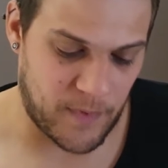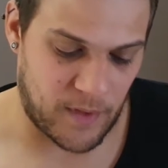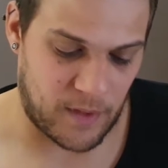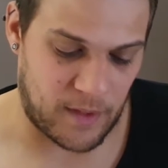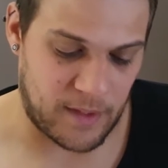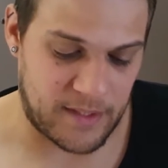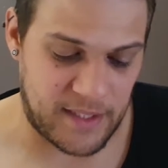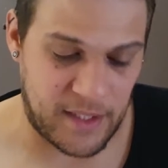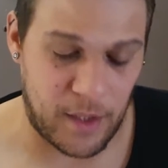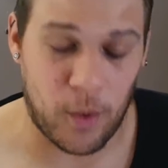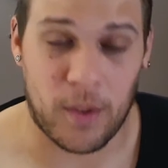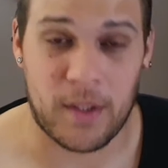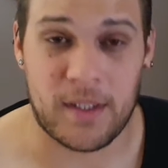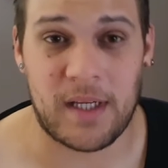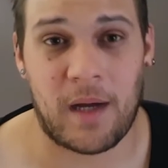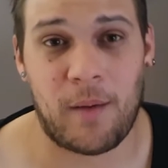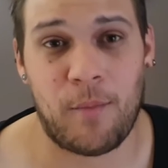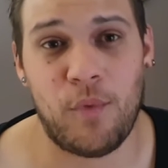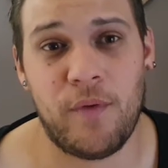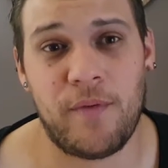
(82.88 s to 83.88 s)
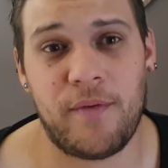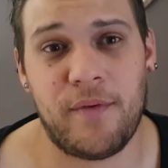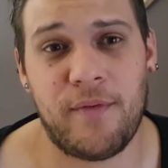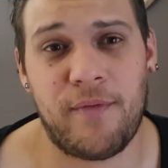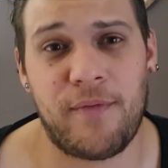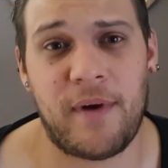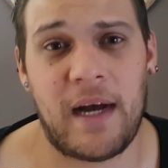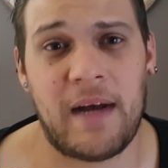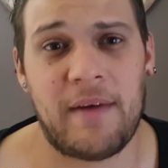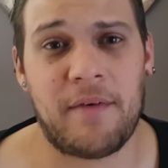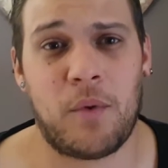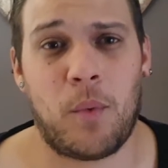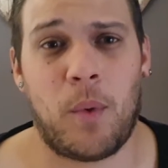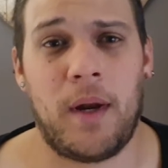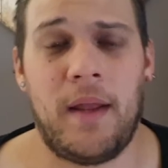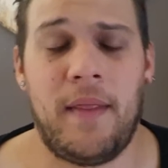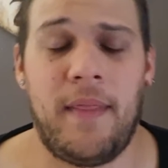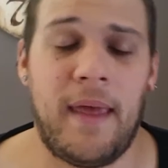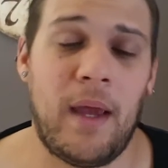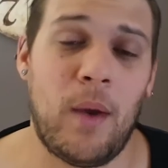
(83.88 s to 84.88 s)
The Seahawks now move to
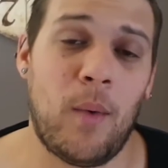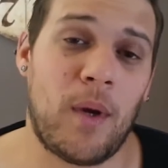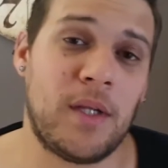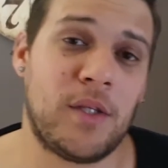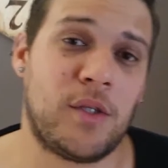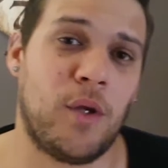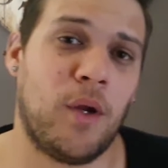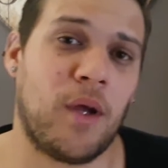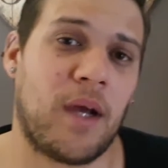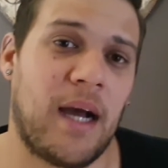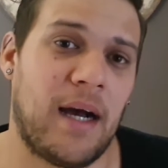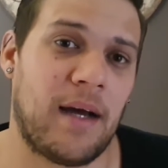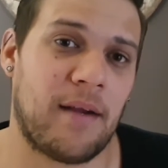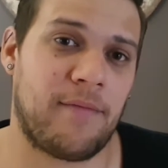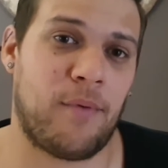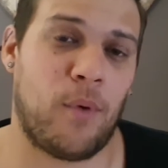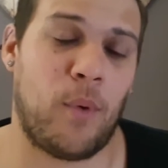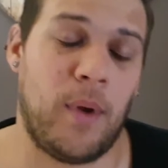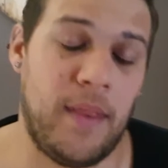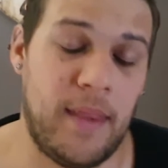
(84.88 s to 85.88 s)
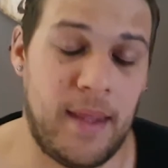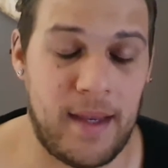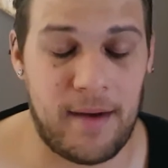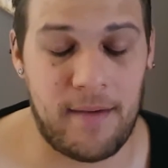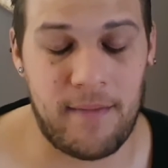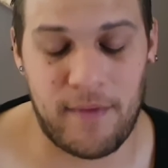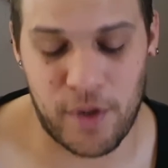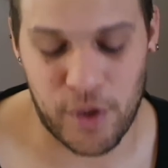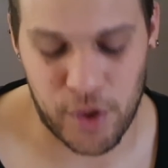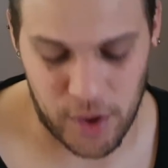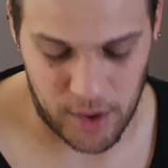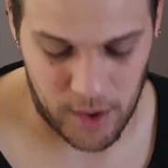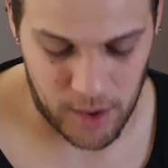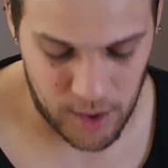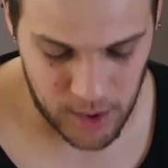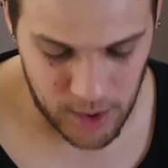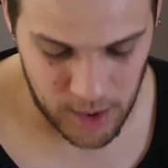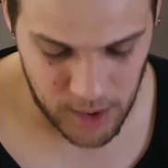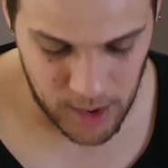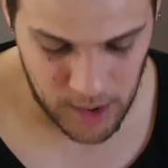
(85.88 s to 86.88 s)
5-1, and they want to look out for in their division.
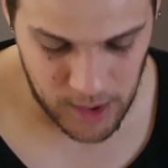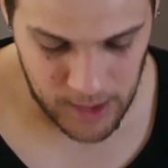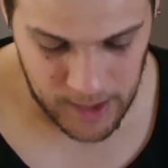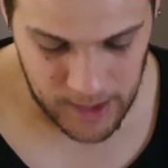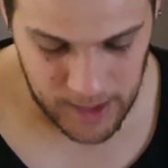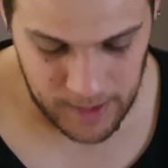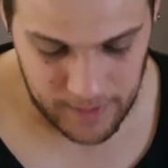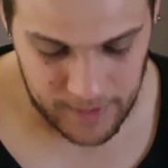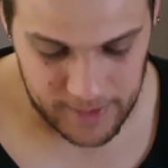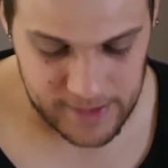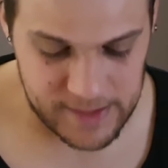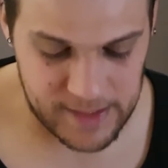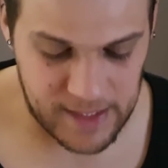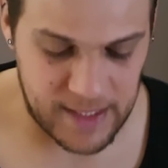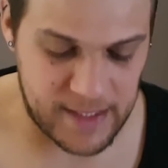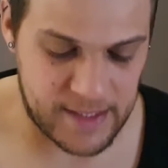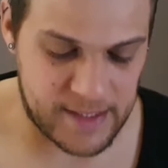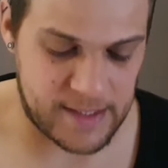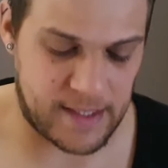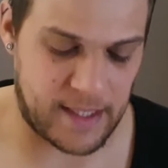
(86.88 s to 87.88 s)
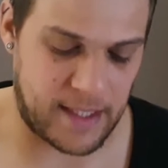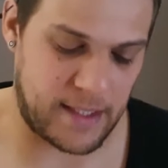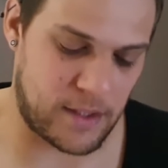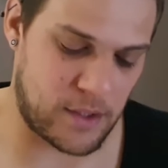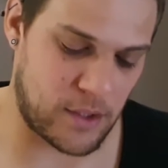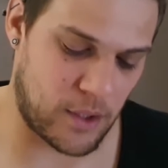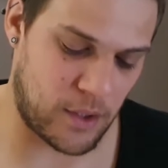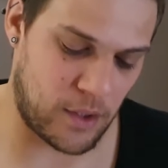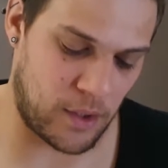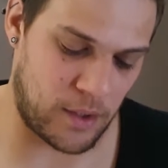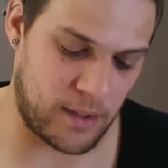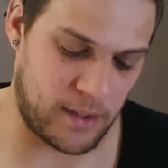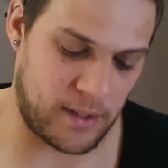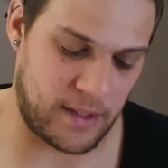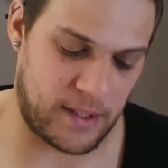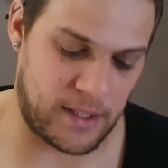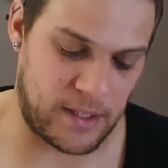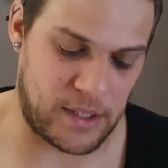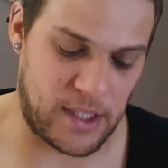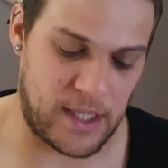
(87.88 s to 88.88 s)
The Saints, they took
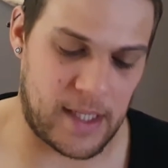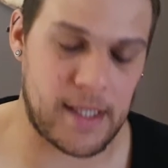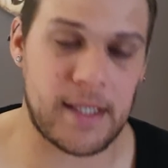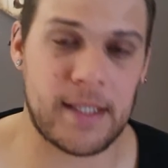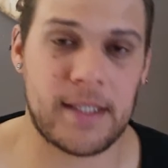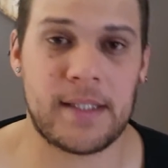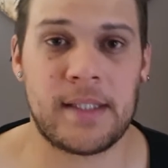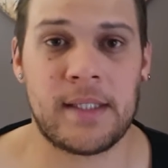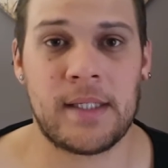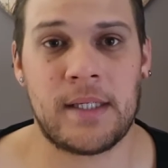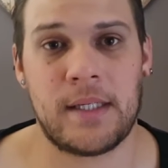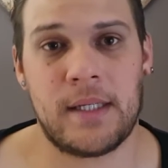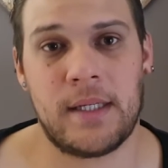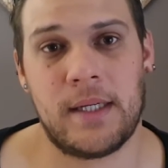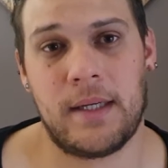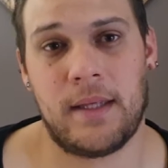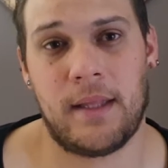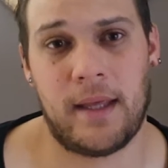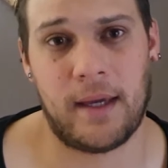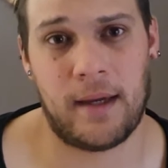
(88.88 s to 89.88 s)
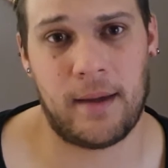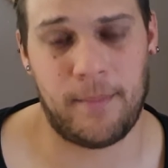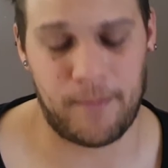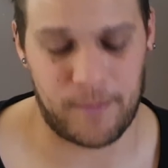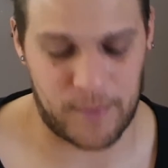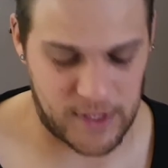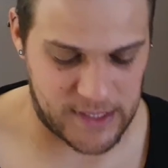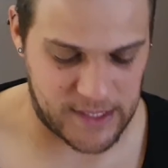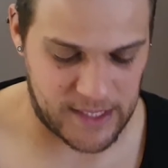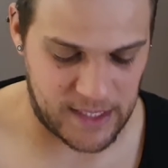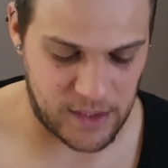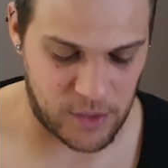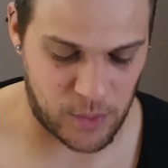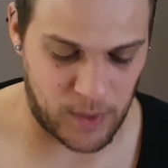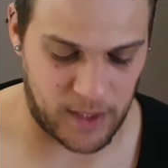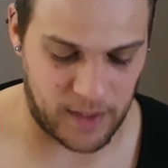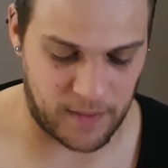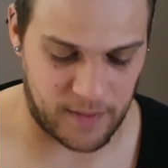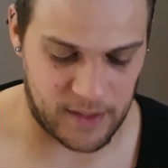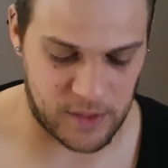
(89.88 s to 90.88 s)
on the Jags. The Saints
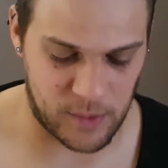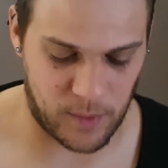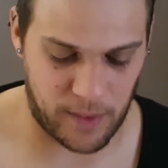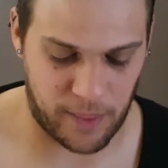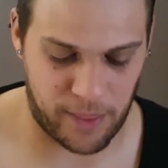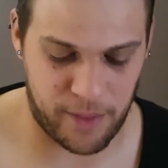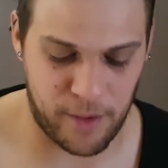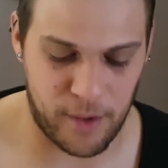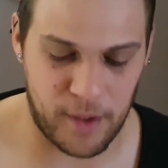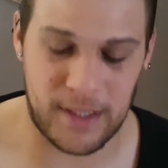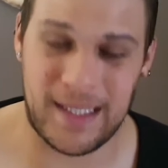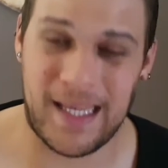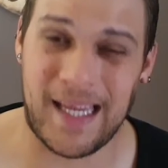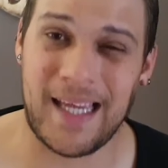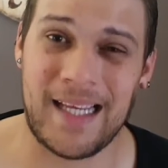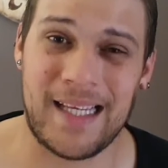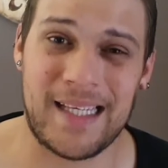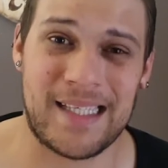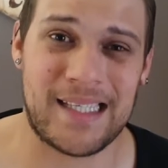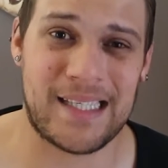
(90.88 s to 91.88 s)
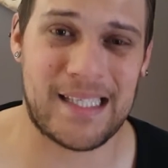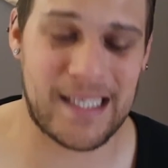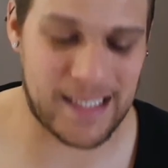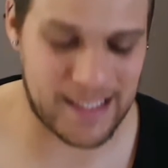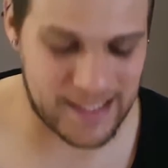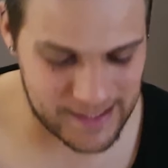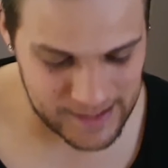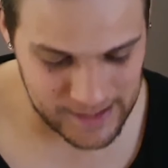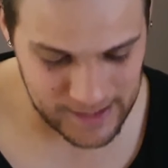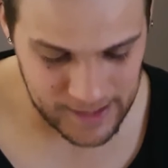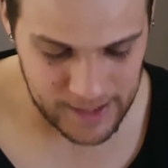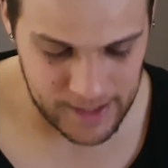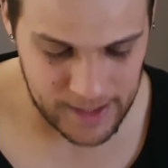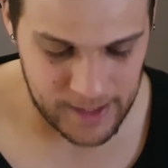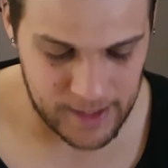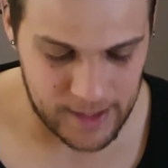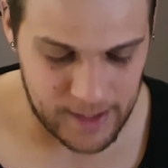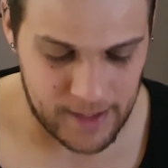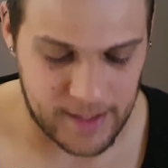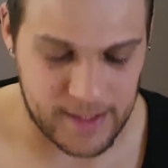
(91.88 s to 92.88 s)
winning this one 13-6.
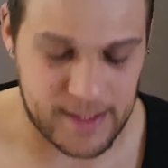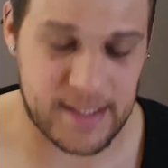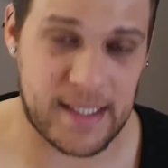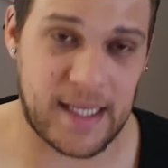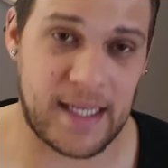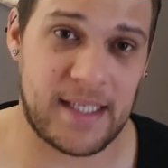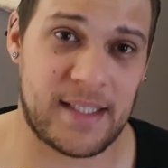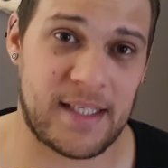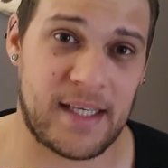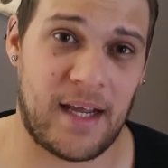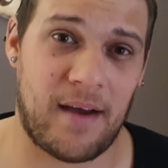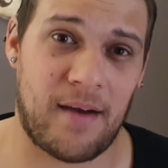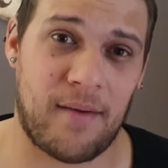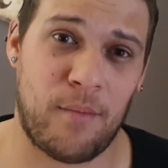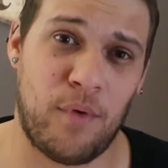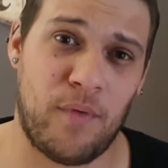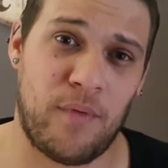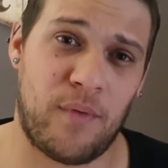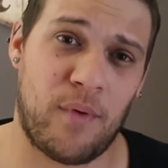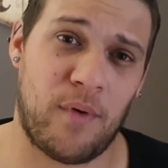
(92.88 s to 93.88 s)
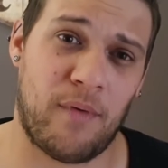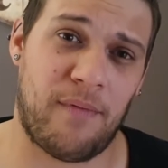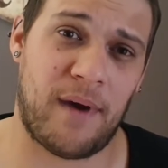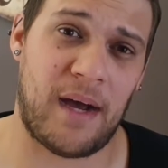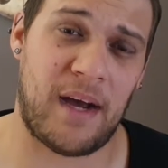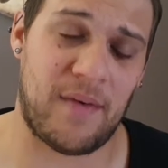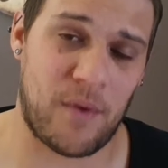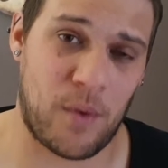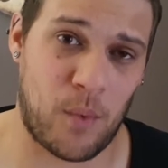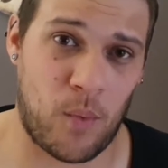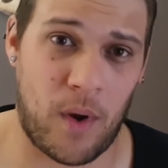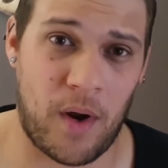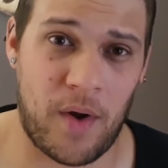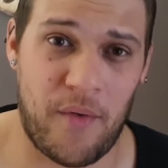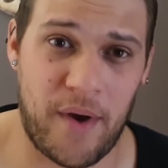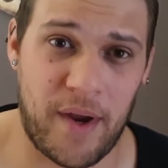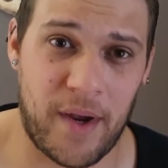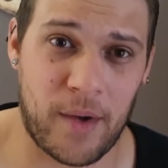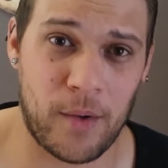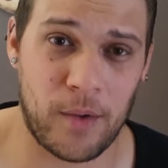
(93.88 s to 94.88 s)
The Saints now move to a 5-1
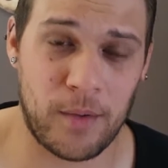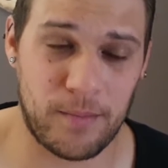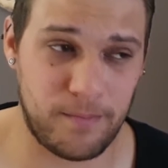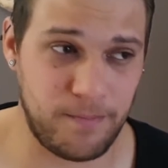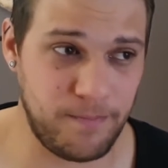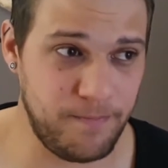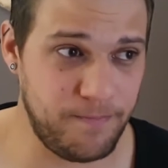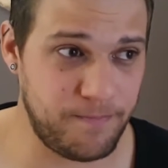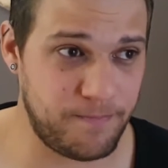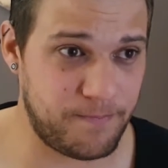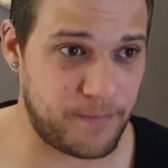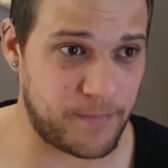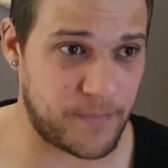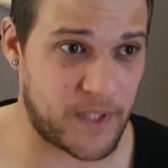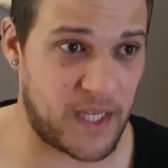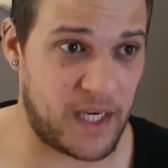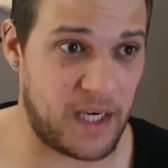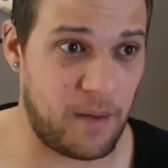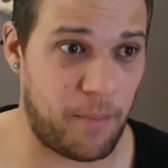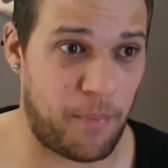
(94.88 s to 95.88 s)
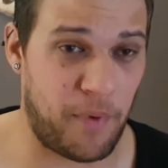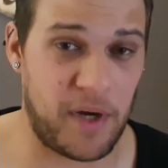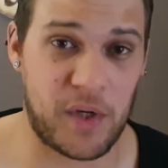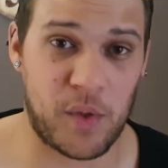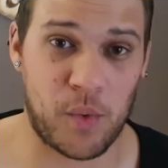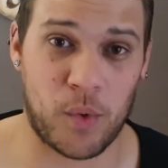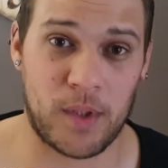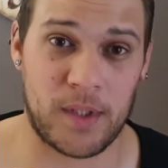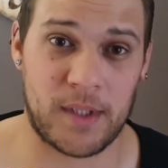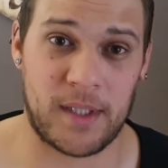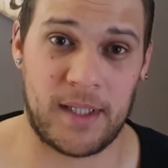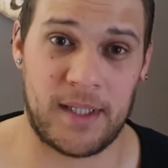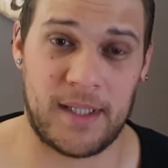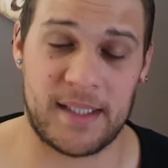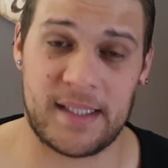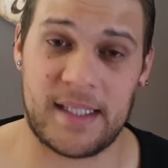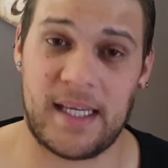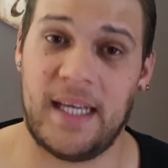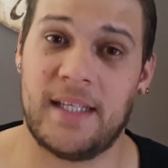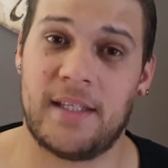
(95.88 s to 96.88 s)
record. Teddy Bridgewater and the
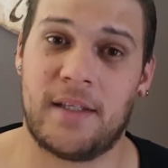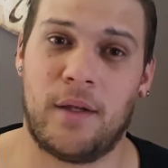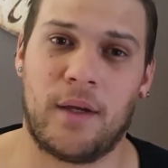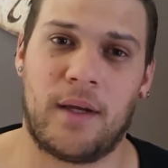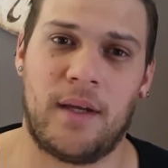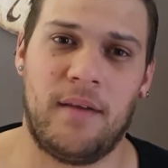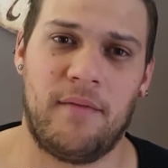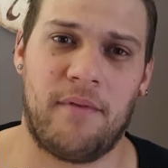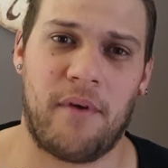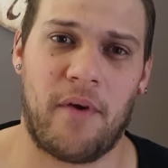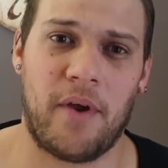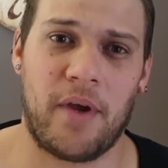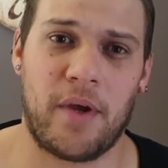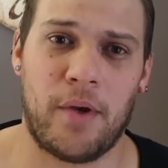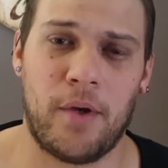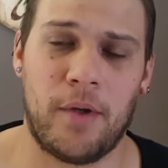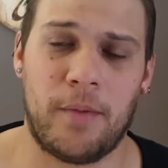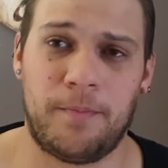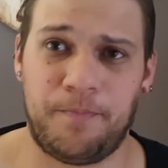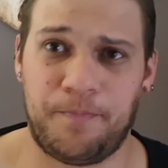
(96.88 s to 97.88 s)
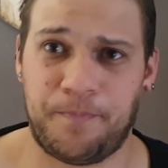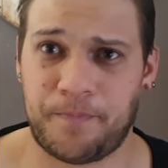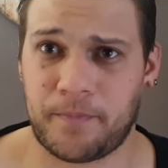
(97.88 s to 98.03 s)
Saints looking very good